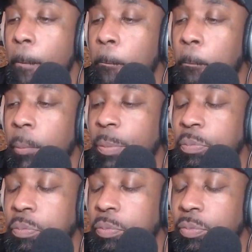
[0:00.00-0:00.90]
fucking
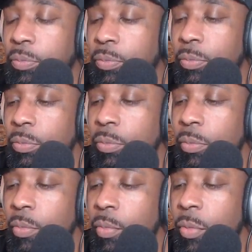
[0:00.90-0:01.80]
so-so
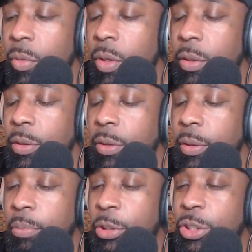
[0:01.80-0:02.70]
because
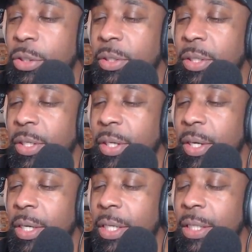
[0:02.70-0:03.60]
Brock doesn't feel
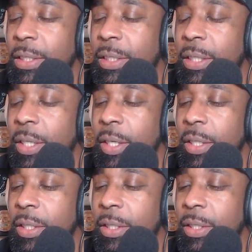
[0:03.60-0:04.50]
like doing shit because
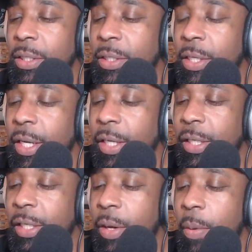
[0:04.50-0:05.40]
it's his
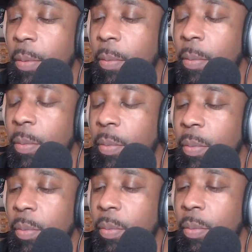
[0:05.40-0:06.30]
last night with the
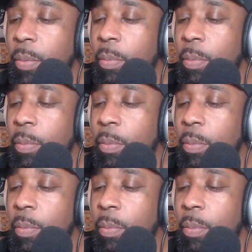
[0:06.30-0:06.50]
company.